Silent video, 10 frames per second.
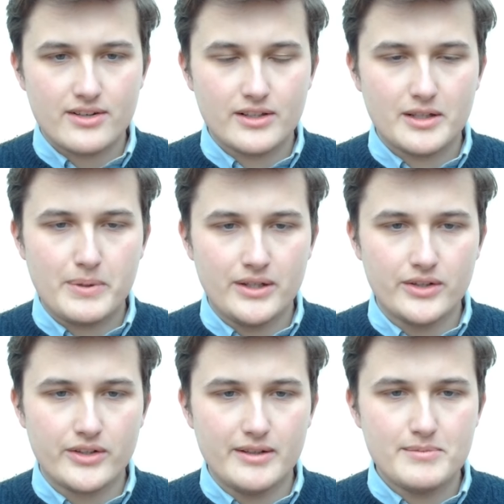the early
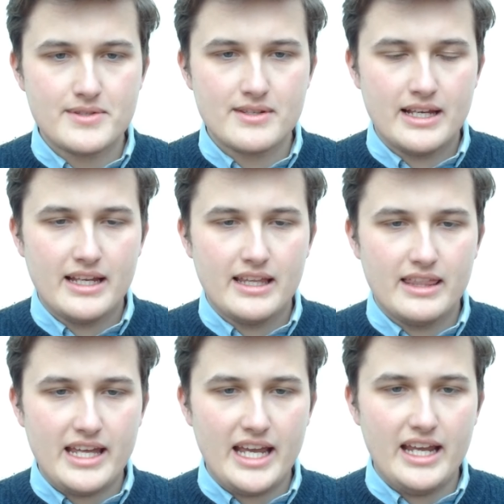pilgrims,
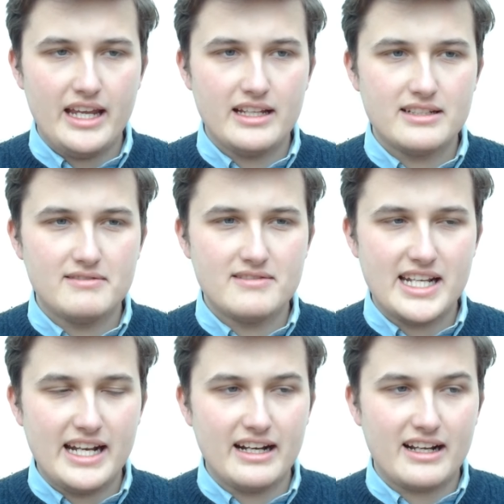they
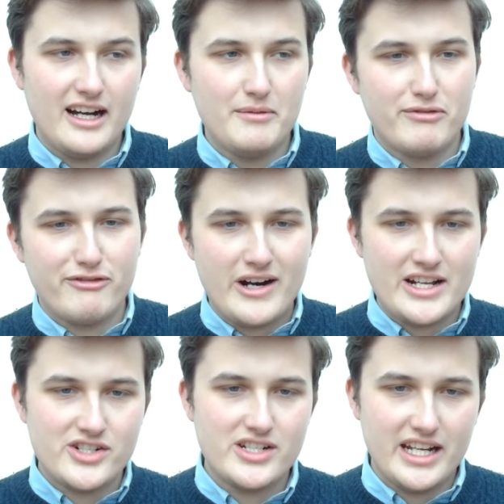didn't come
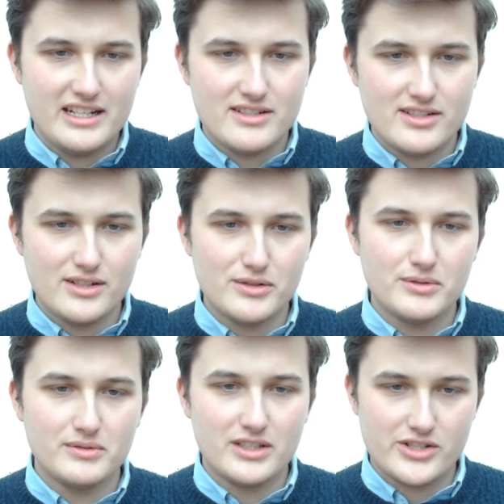fresh
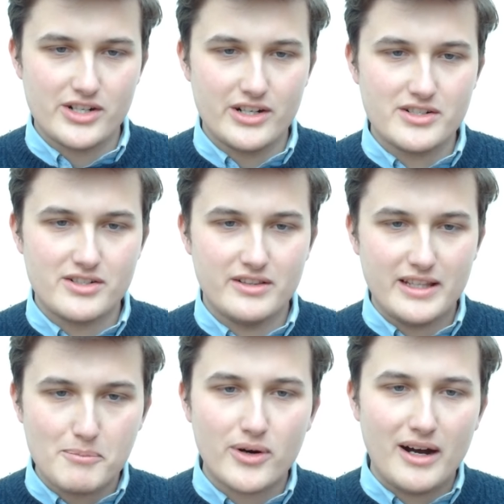into the church.
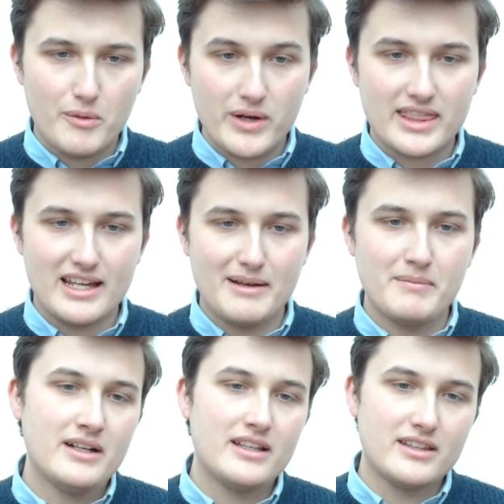They brought with
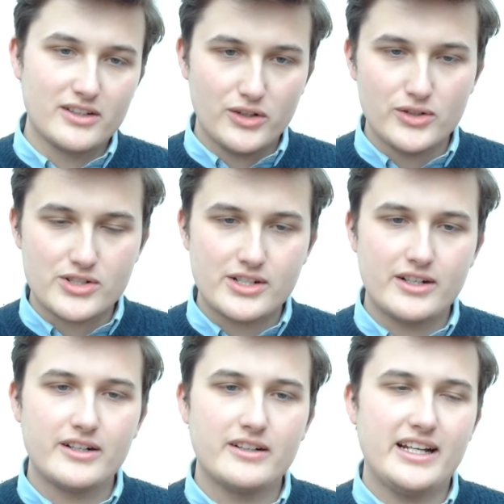them the
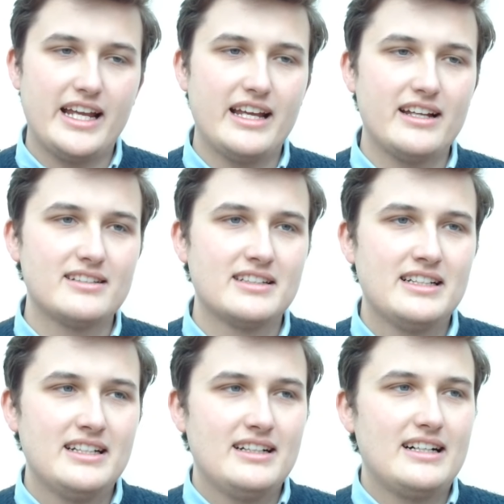culture and
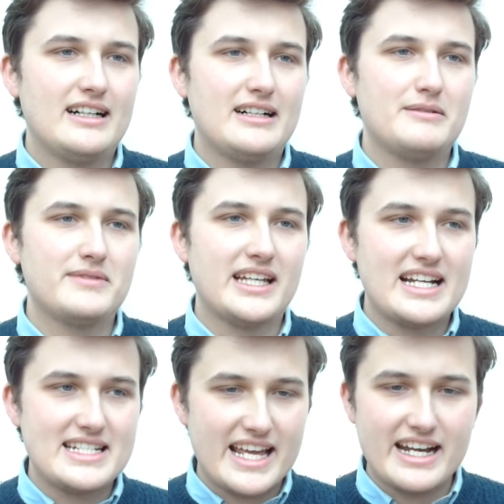um, the
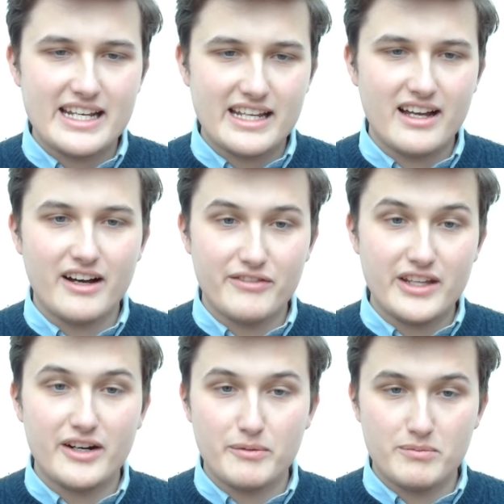identity of
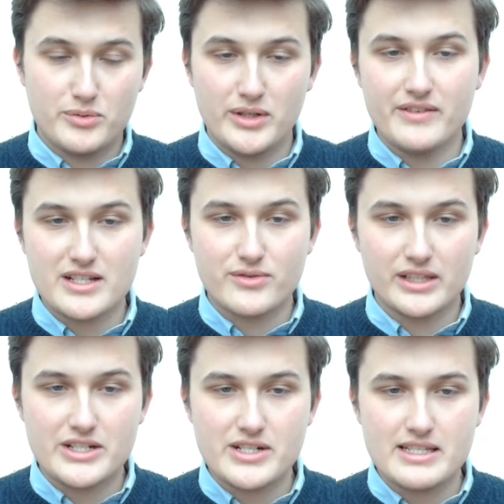their previous
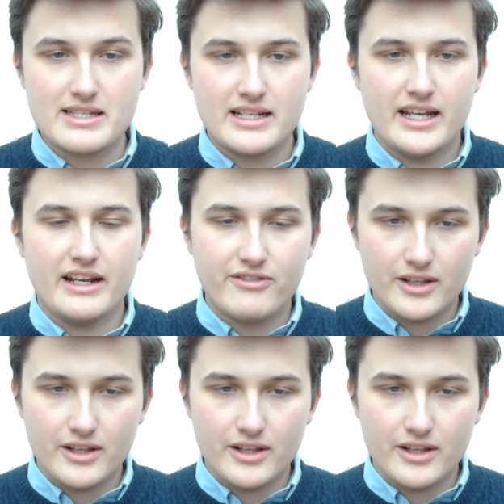religions. And